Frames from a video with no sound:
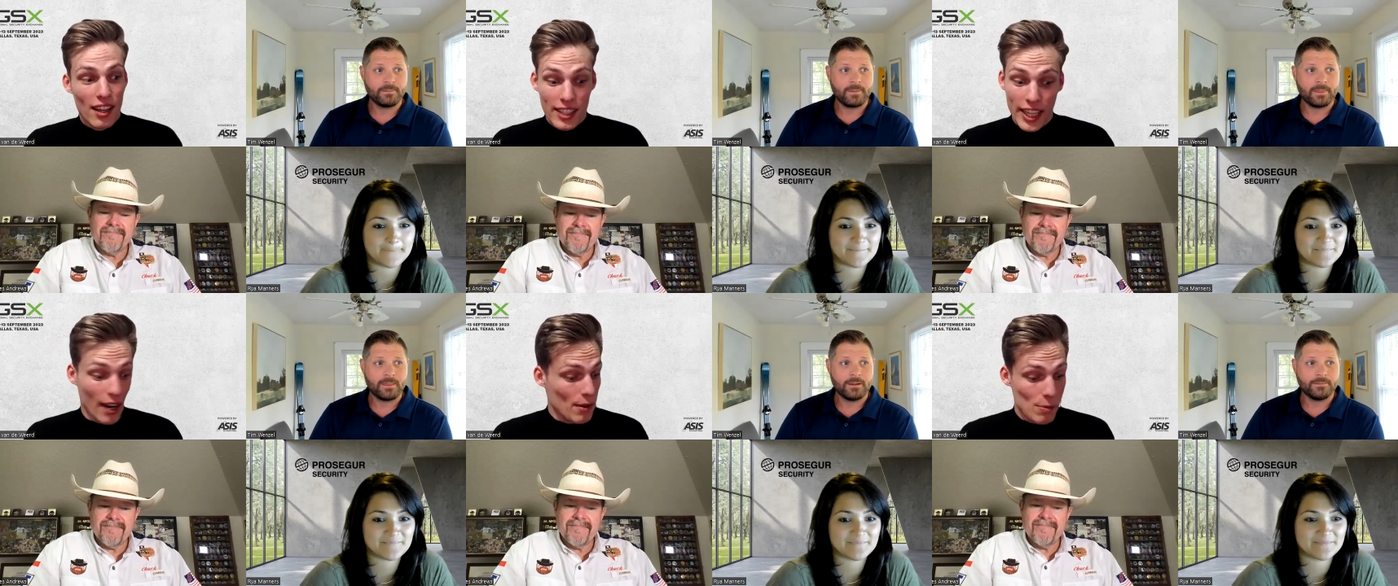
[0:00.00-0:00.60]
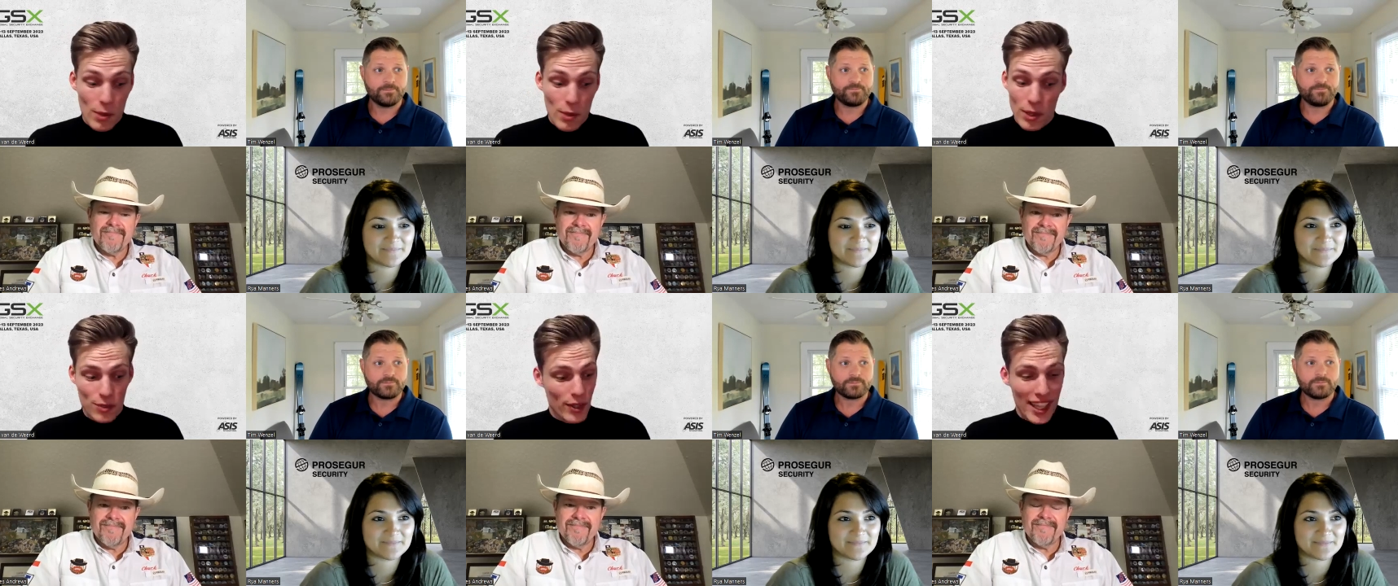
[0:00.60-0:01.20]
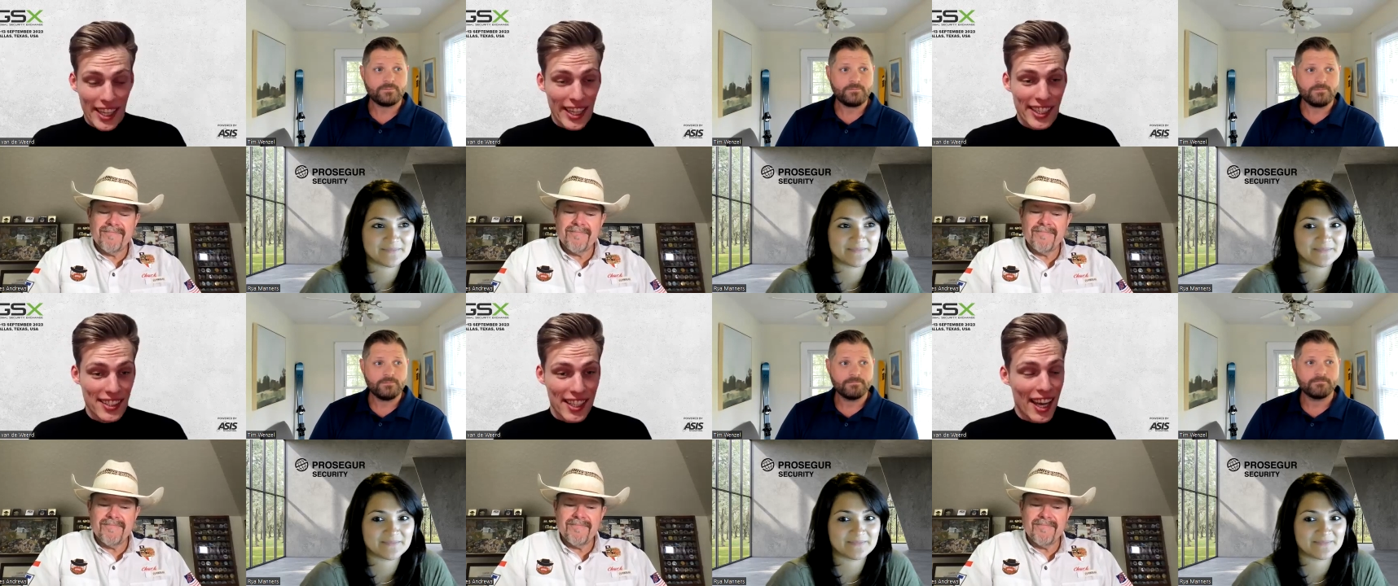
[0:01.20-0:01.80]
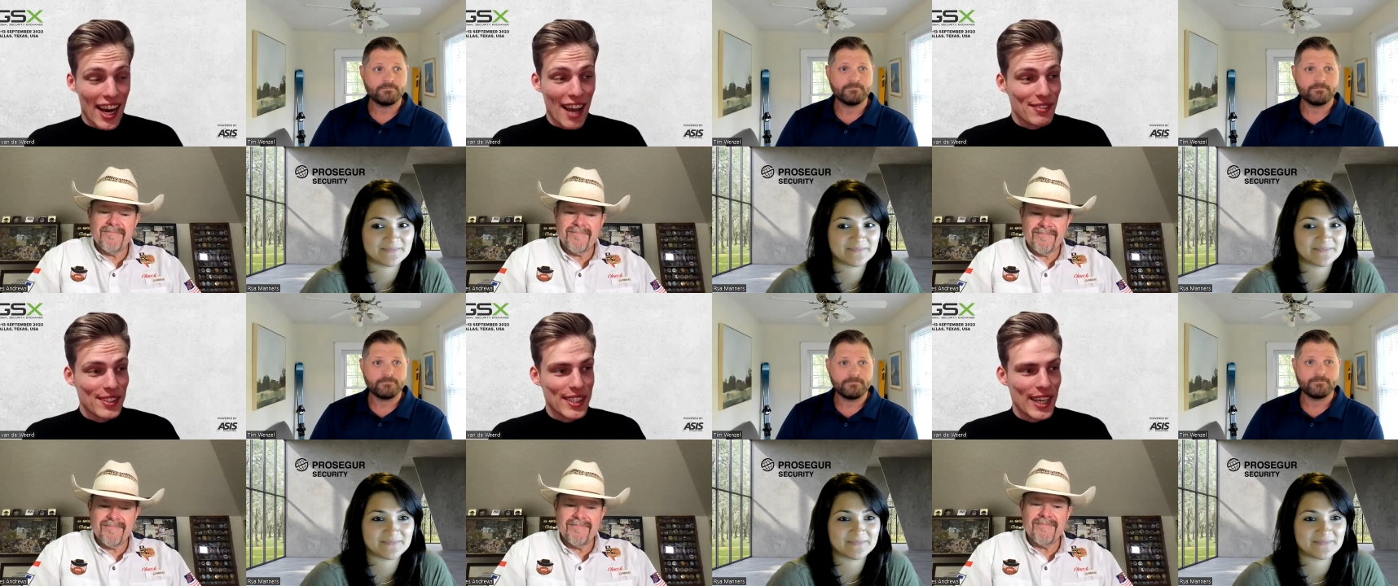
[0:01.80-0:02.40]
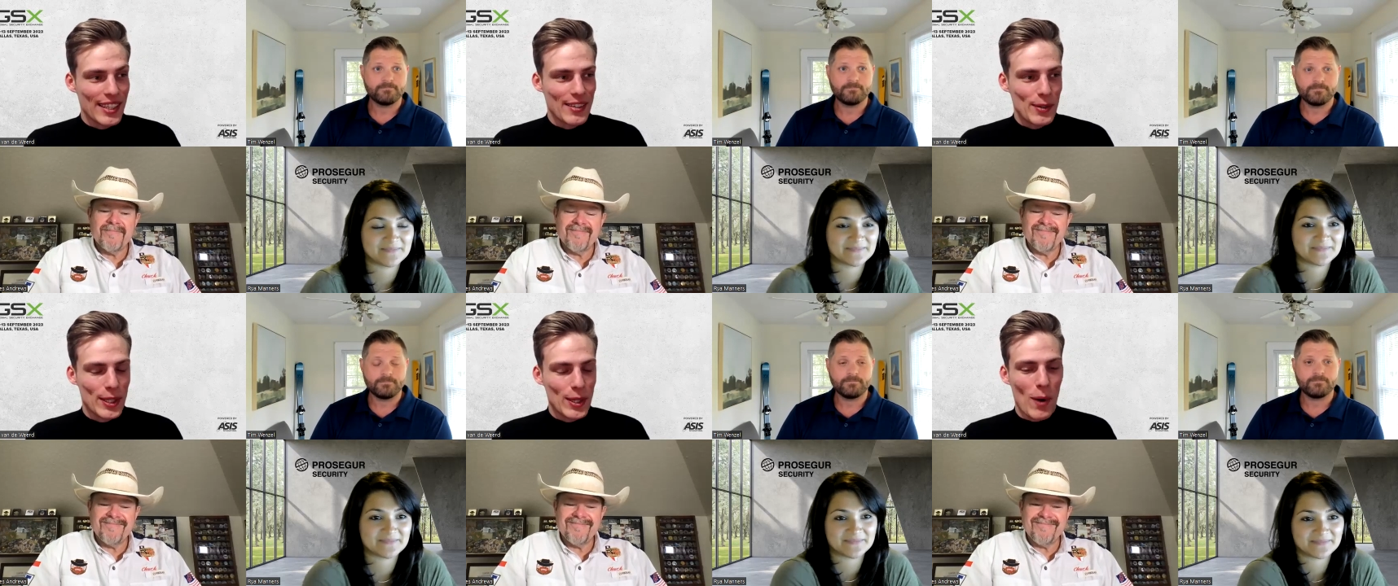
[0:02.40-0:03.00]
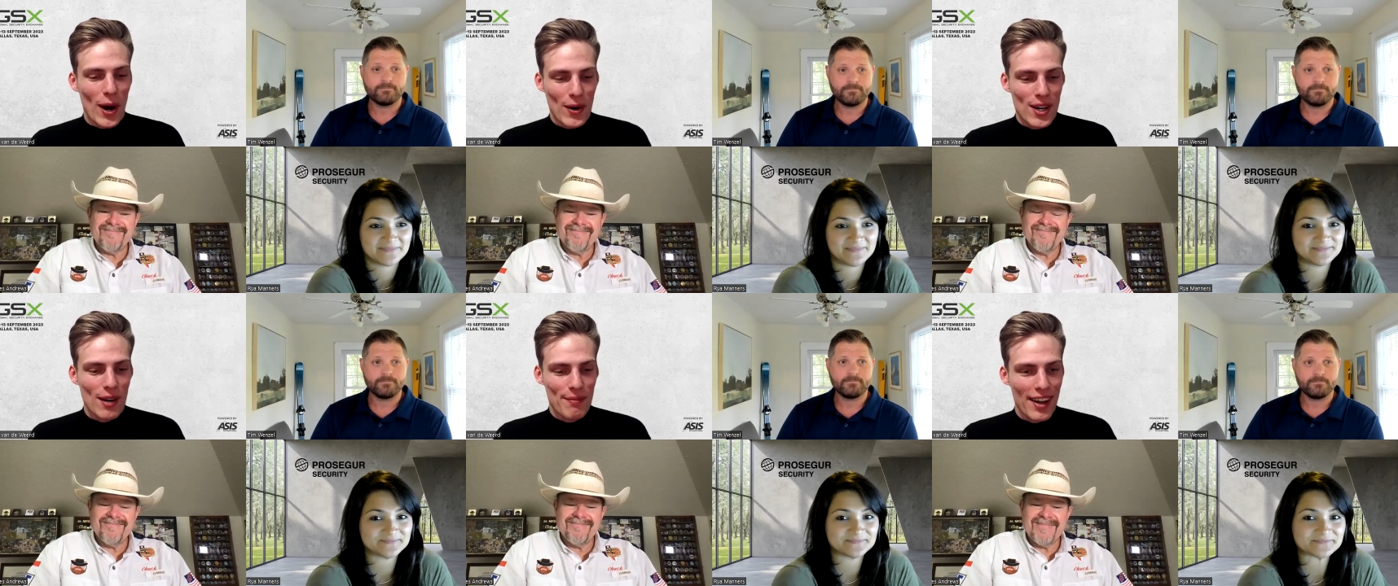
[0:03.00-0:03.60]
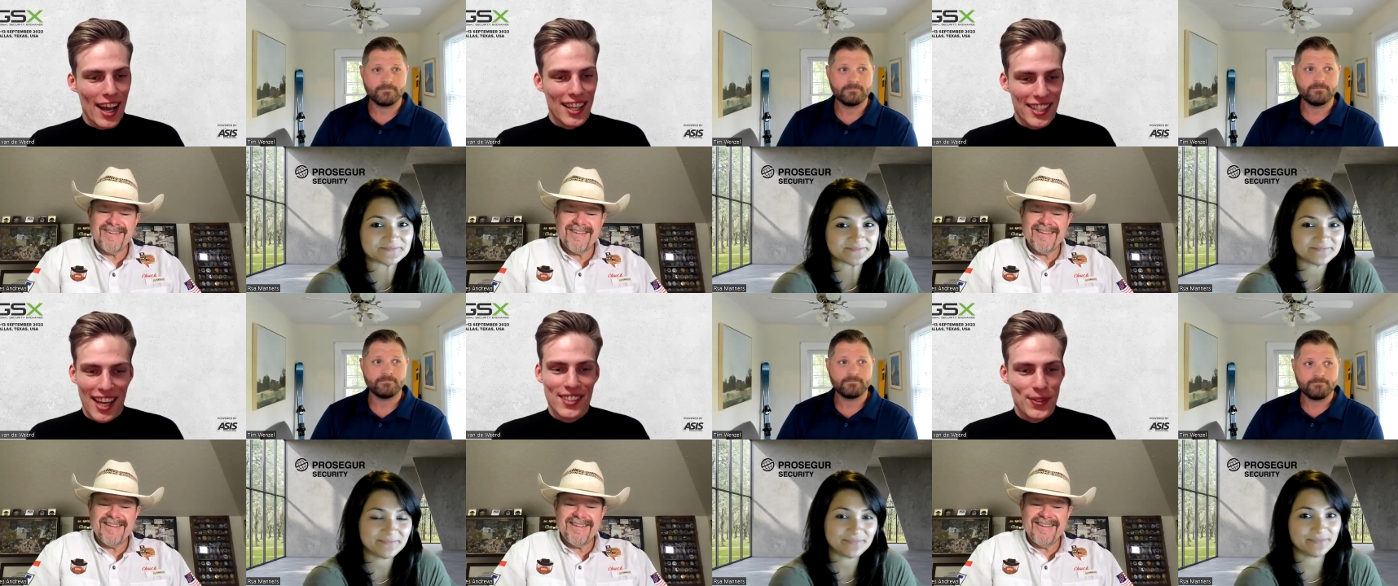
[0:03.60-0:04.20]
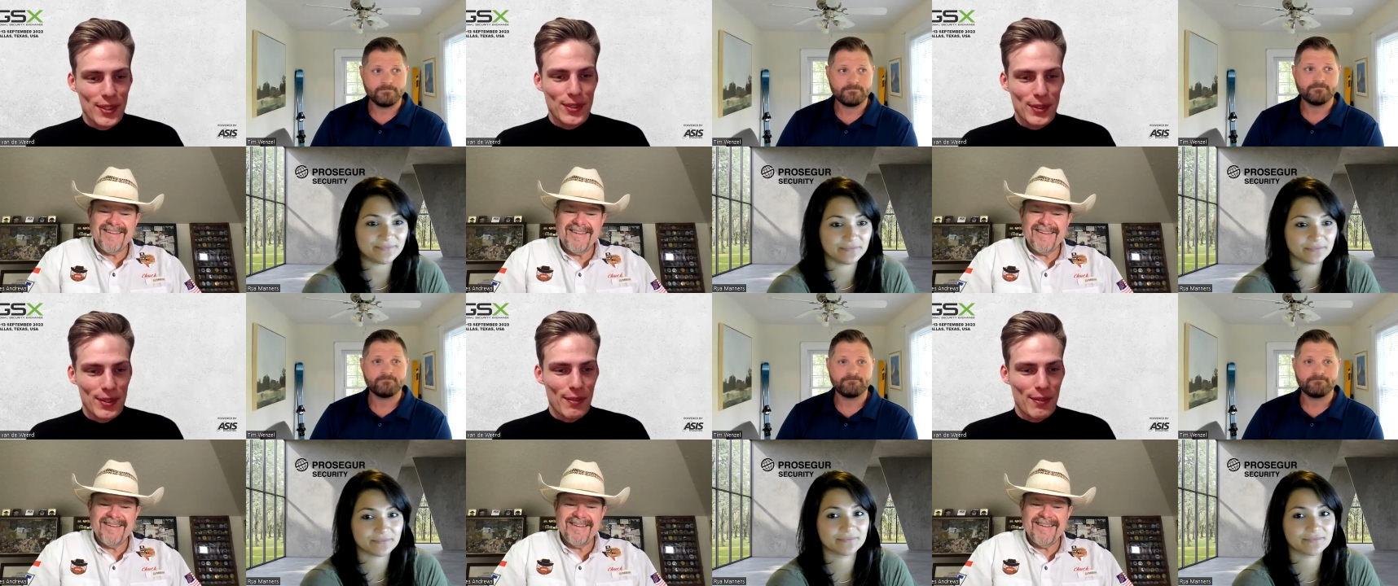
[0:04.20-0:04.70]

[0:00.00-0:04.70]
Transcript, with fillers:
Speaker 1: Yeah, it was really easy, and I have to say the the welcome at the entrance